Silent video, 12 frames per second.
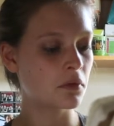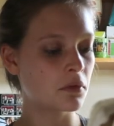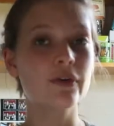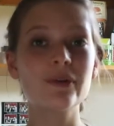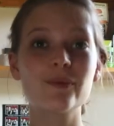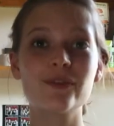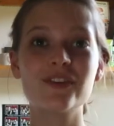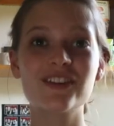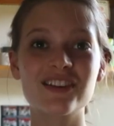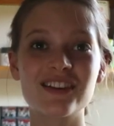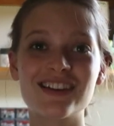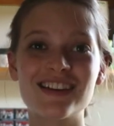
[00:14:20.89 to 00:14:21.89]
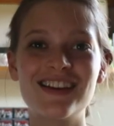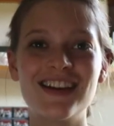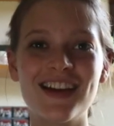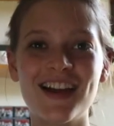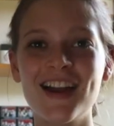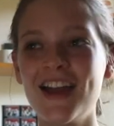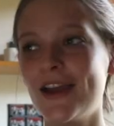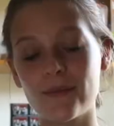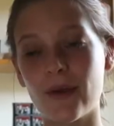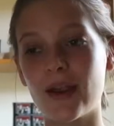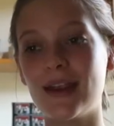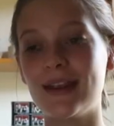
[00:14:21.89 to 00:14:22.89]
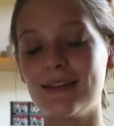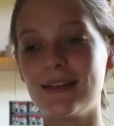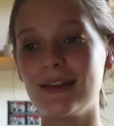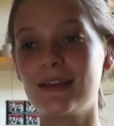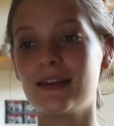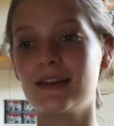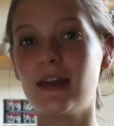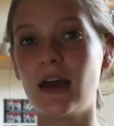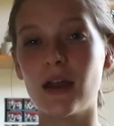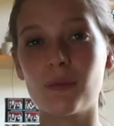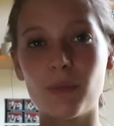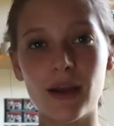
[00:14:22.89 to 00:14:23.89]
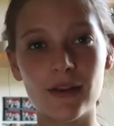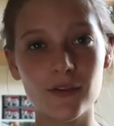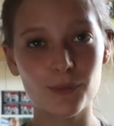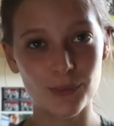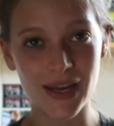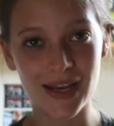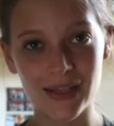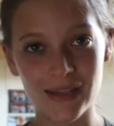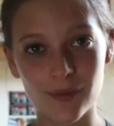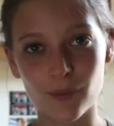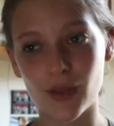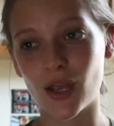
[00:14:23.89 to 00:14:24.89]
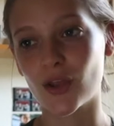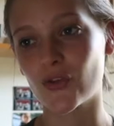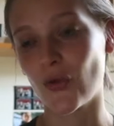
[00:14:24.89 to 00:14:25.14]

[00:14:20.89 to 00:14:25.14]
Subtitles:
Group revision. It's very easy to learn by explaining something.